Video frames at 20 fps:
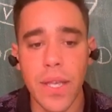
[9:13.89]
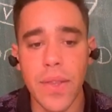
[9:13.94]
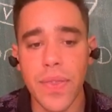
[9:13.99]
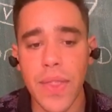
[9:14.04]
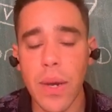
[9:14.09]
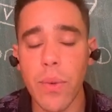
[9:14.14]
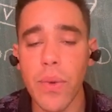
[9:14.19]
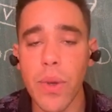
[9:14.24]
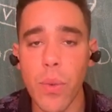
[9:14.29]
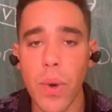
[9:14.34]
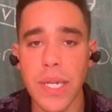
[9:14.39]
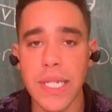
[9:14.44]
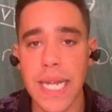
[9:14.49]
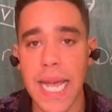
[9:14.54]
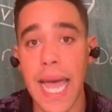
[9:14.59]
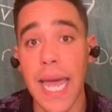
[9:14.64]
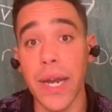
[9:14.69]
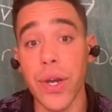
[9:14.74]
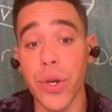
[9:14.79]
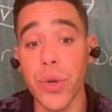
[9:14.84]
Then we want to
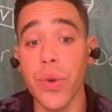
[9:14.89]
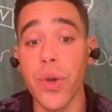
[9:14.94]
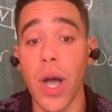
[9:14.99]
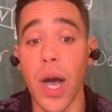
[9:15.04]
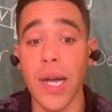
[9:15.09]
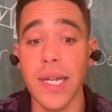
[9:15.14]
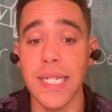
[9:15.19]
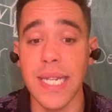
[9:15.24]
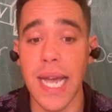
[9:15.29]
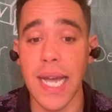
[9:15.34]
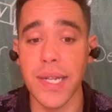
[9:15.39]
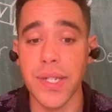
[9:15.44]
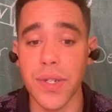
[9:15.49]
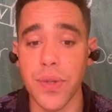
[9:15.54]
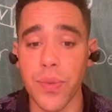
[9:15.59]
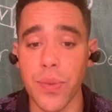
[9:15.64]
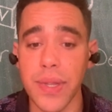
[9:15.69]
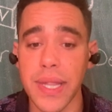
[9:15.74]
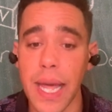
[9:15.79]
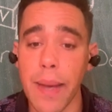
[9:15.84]
add a new contact
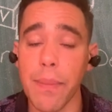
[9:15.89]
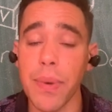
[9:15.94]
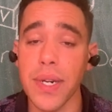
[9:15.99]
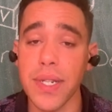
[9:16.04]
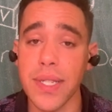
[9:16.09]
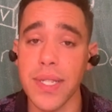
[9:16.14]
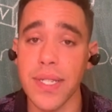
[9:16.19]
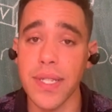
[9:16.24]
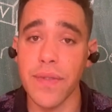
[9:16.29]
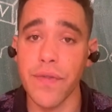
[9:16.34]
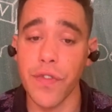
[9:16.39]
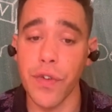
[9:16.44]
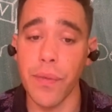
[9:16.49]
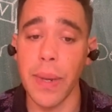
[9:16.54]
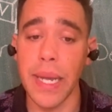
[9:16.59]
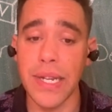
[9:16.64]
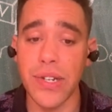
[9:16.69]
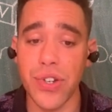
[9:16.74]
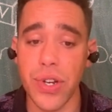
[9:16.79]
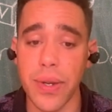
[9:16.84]
with that person's
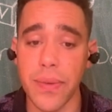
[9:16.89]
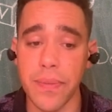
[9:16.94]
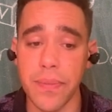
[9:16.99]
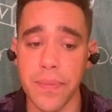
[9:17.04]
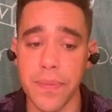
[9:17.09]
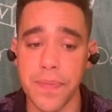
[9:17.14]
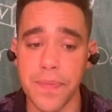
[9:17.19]
information.